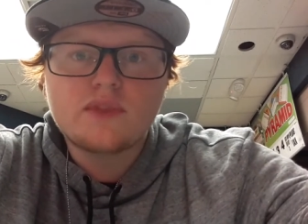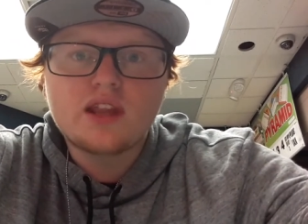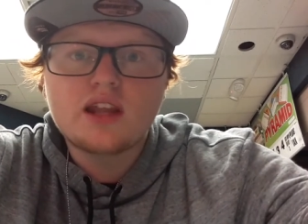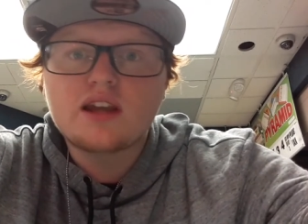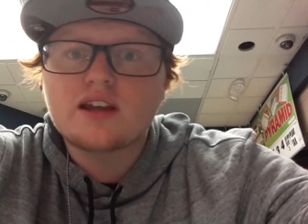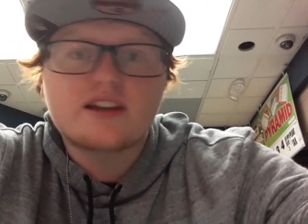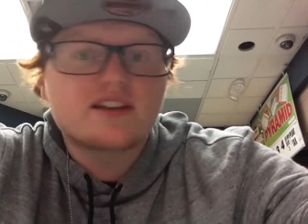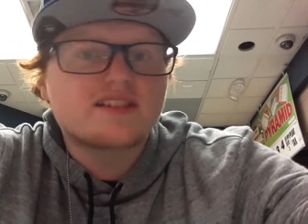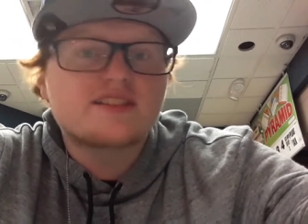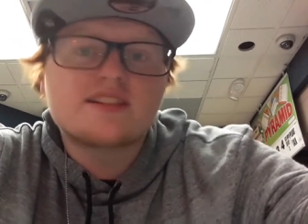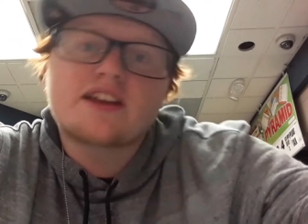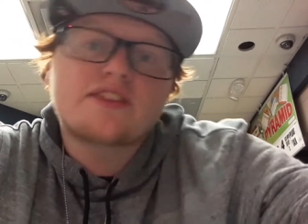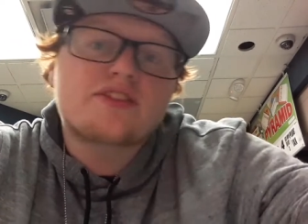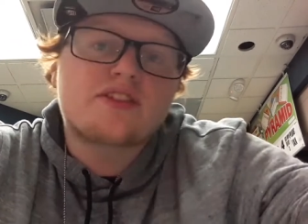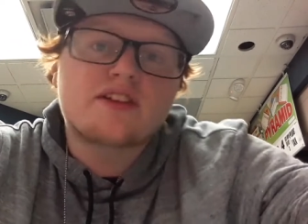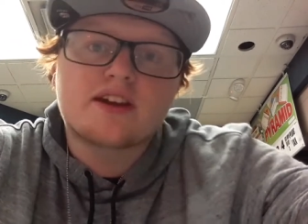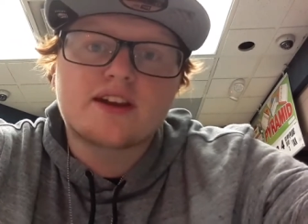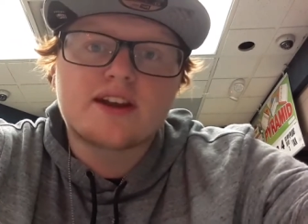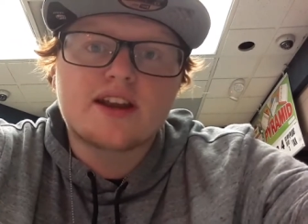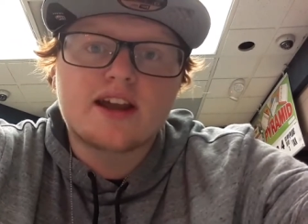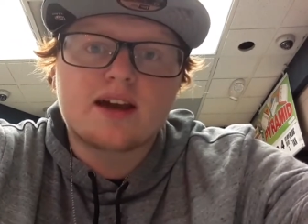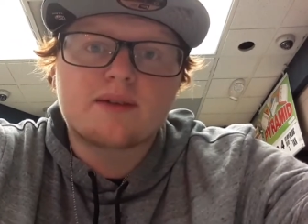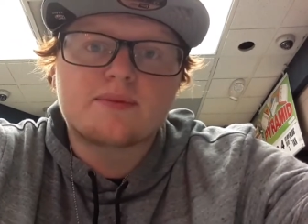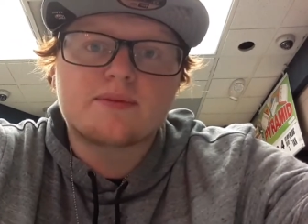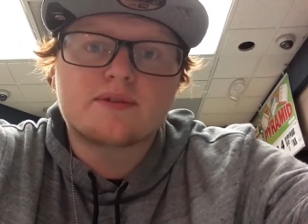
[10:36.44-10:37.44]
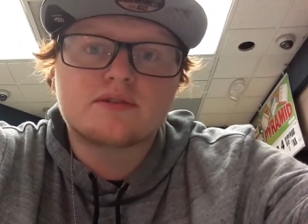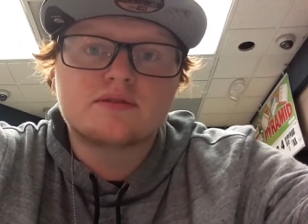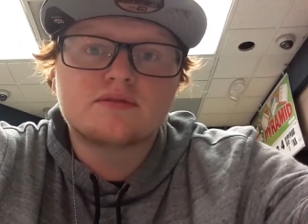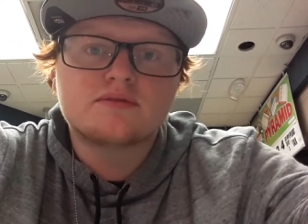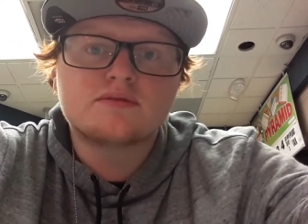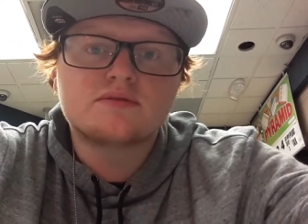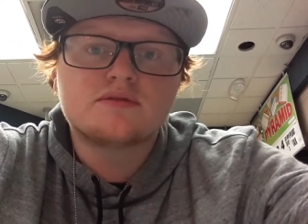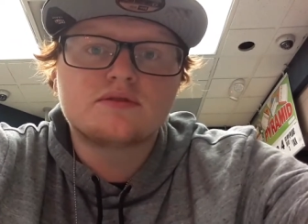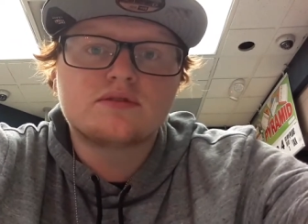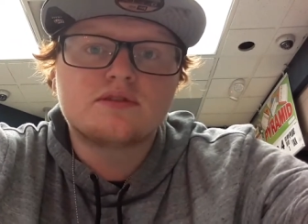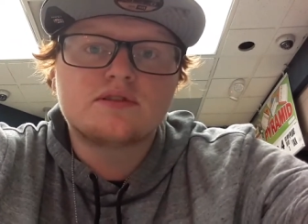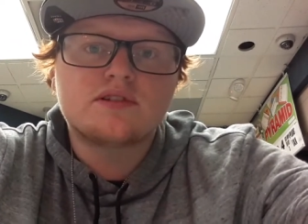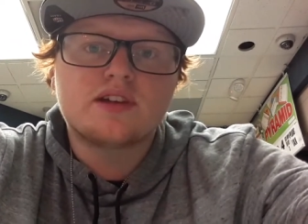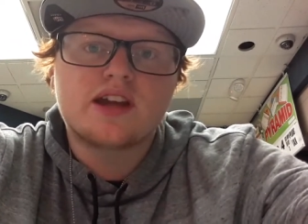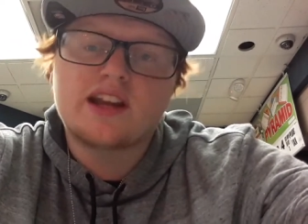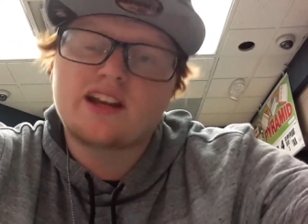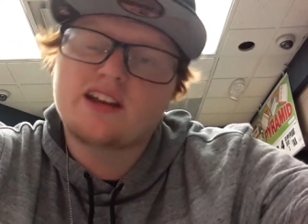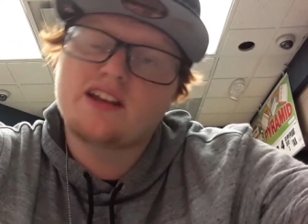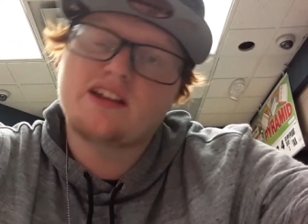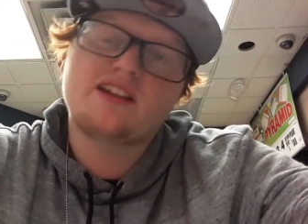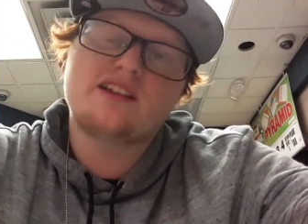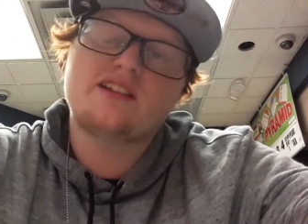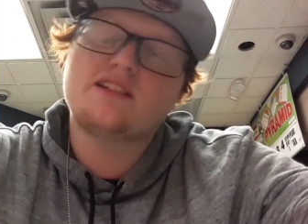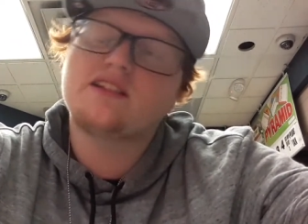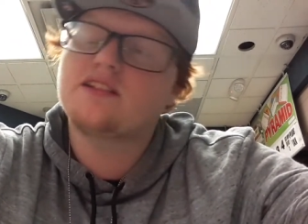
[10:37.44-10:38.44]
Because anything could happen and
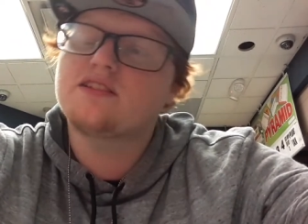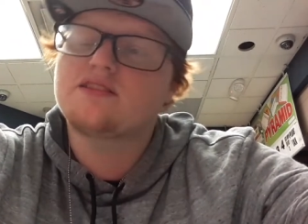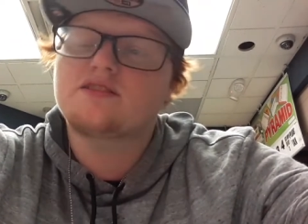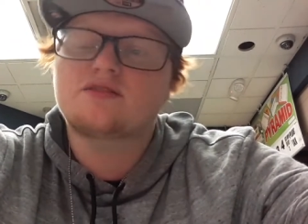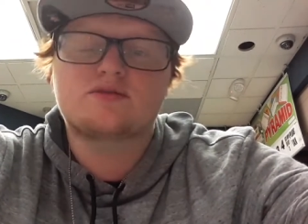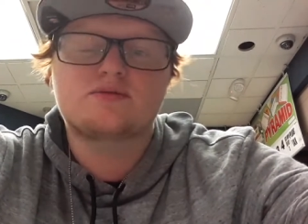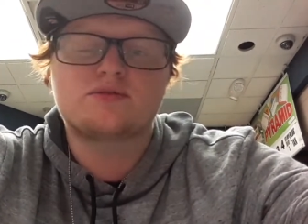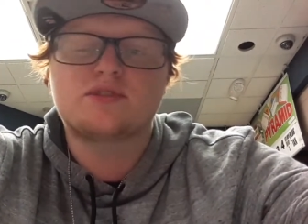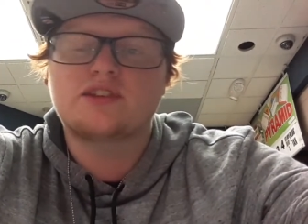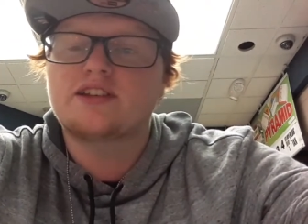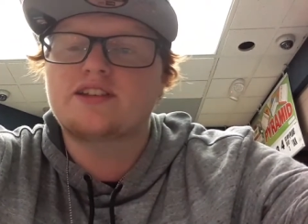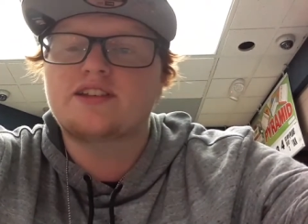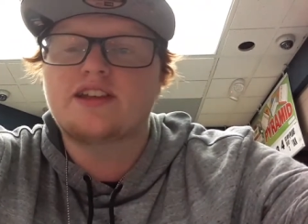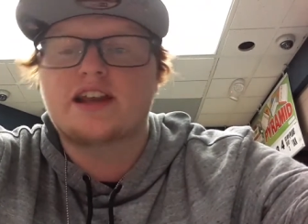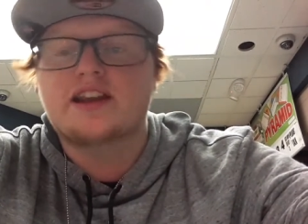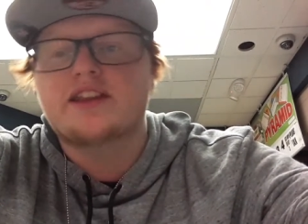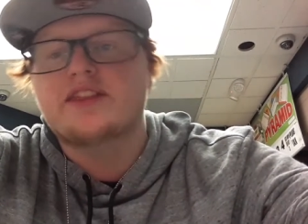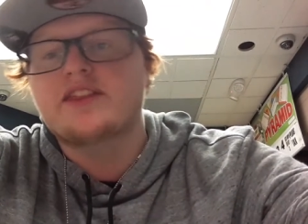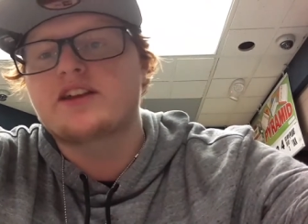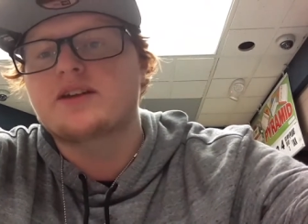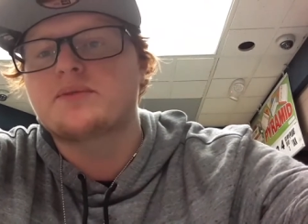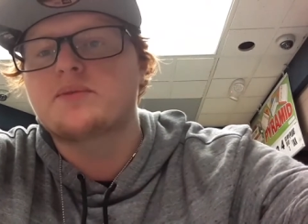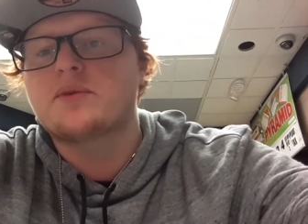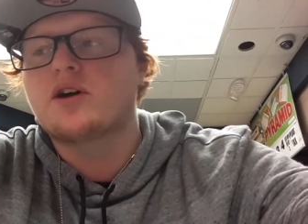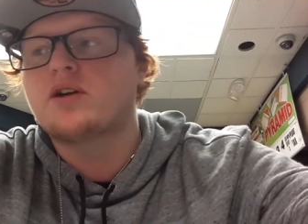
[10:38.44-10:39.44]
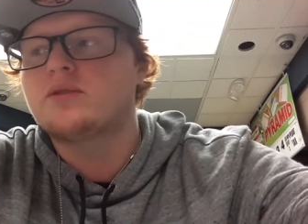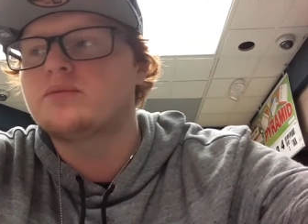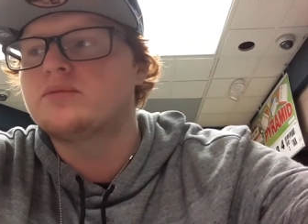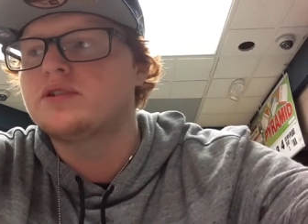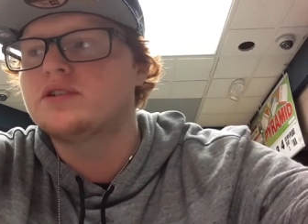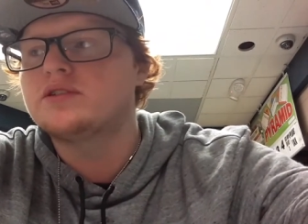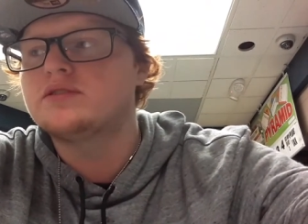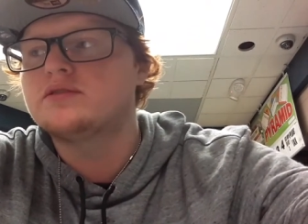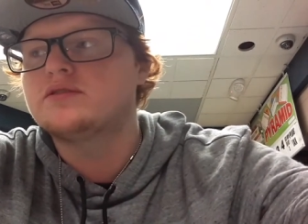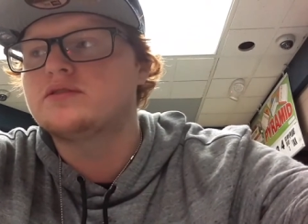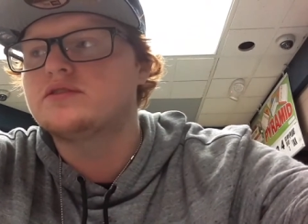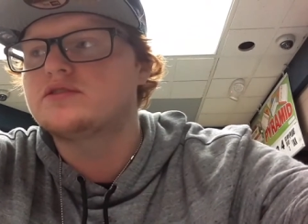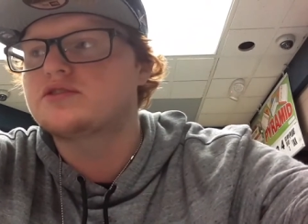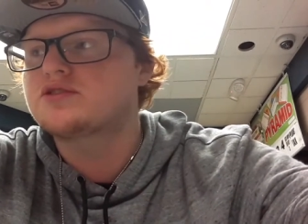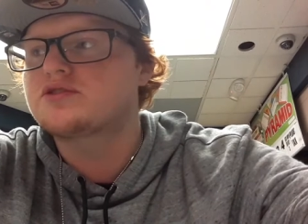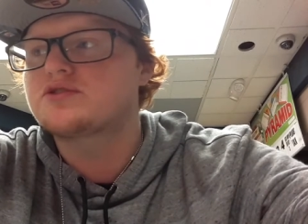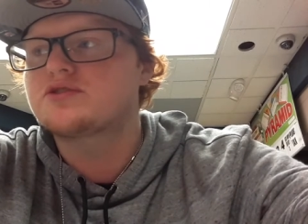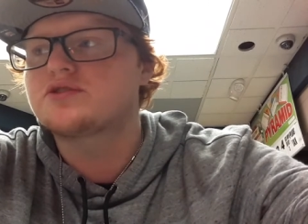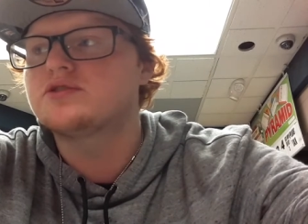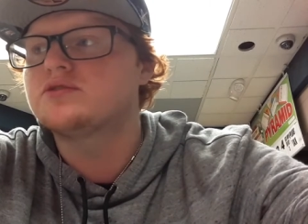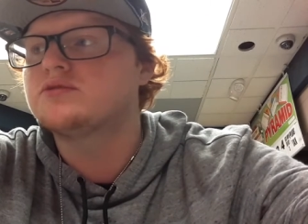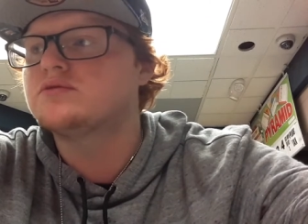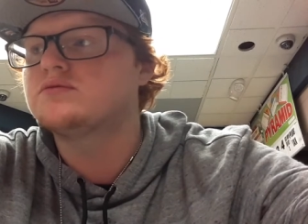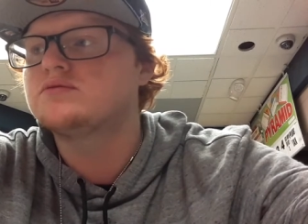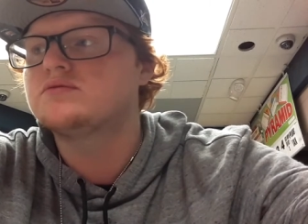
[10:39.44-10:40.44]
it's really sad to think about, but it's
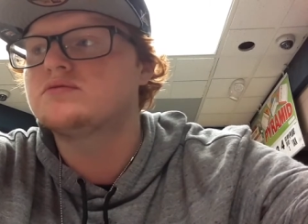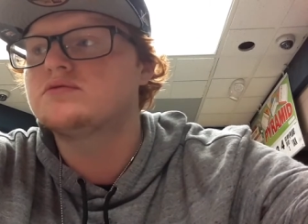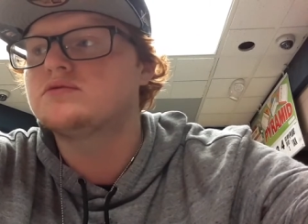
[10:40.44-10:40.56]
true.